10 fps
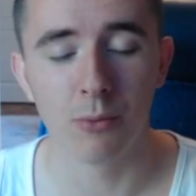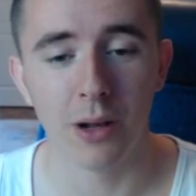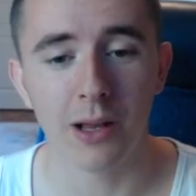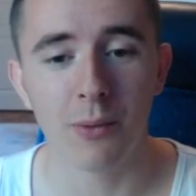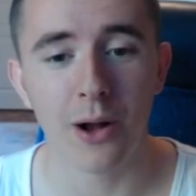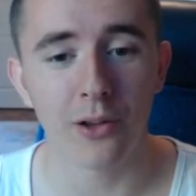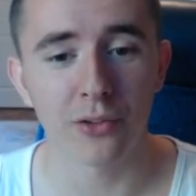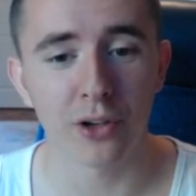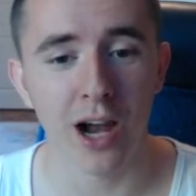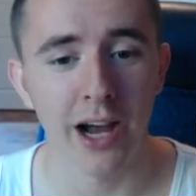Well, we
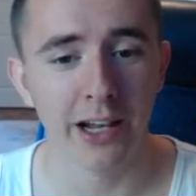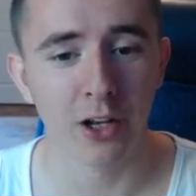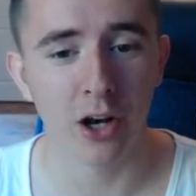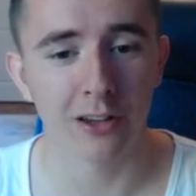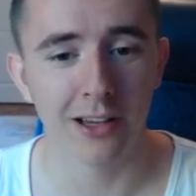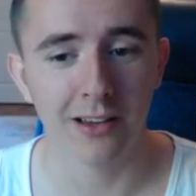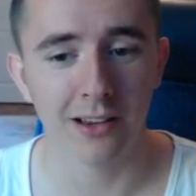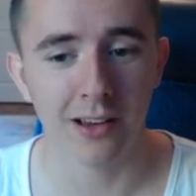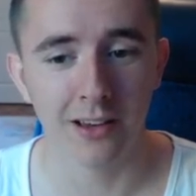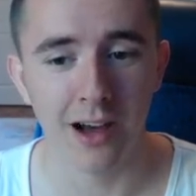also kind of got it
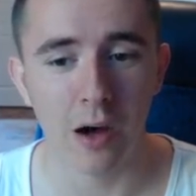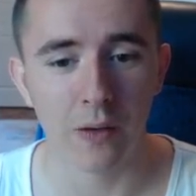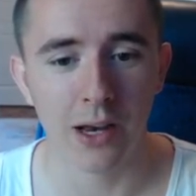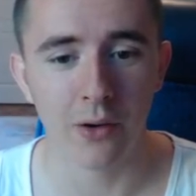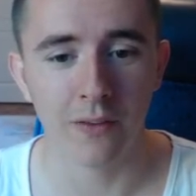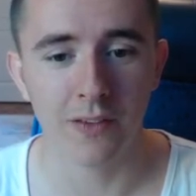down here in